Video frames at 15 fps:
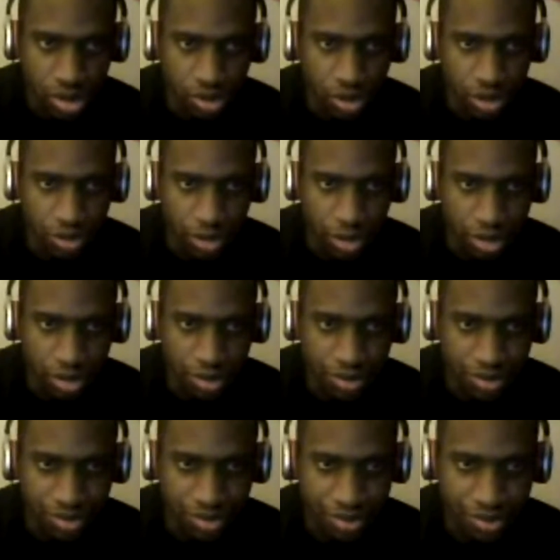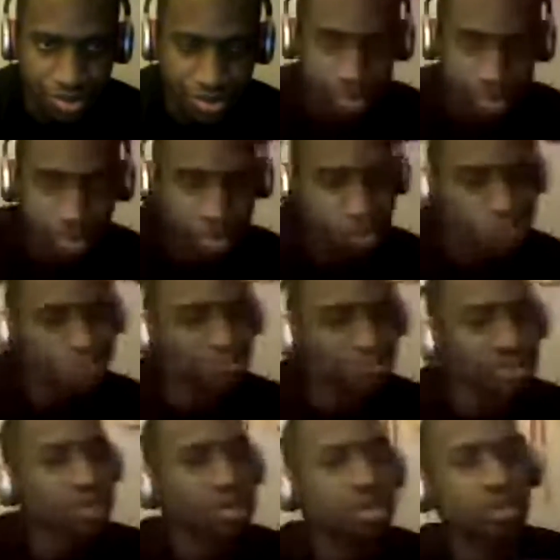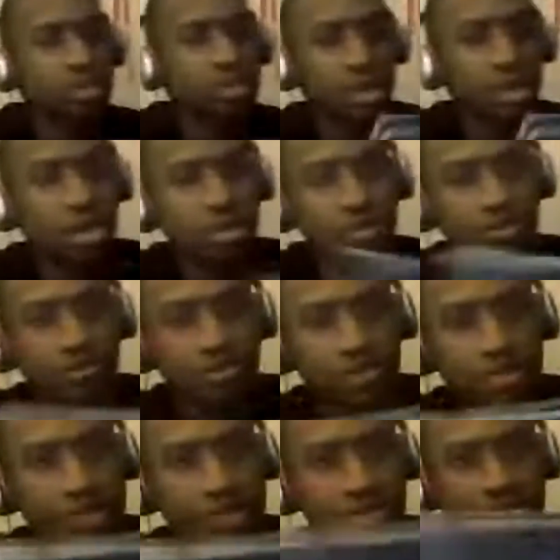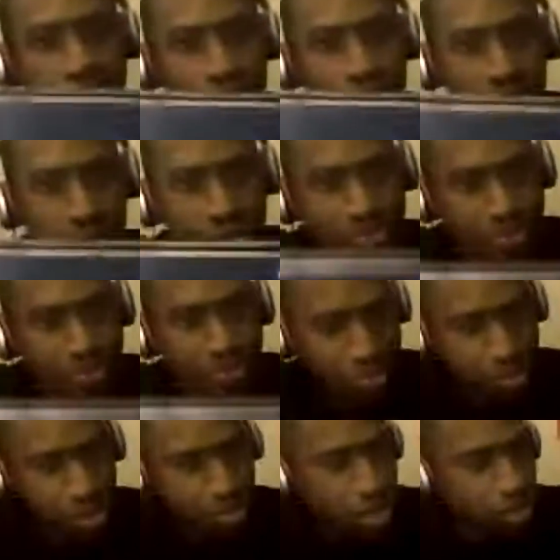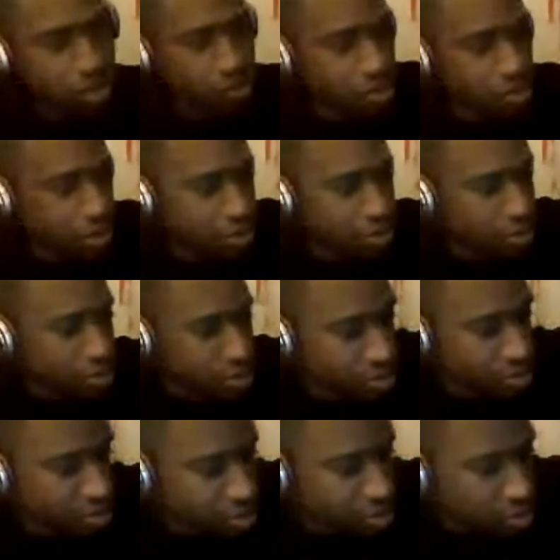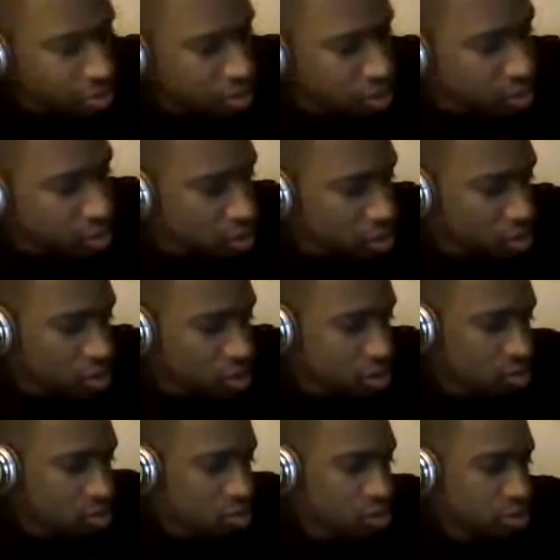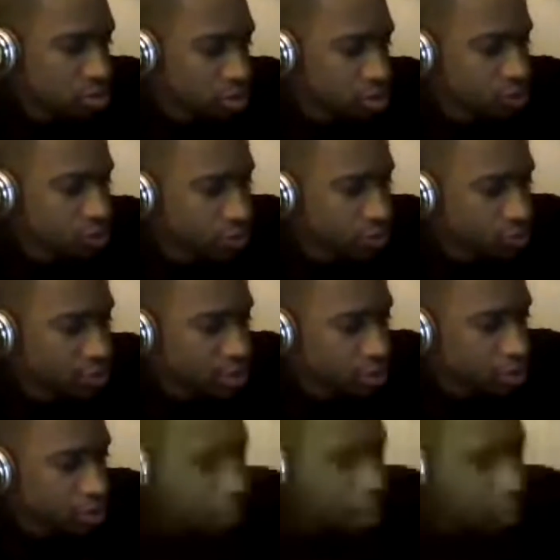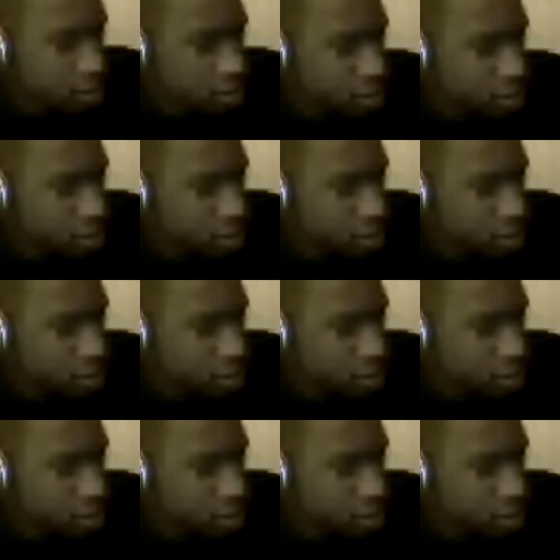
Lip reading: So anyway, Here we have Transforming Crate. This is talking about transforming the box.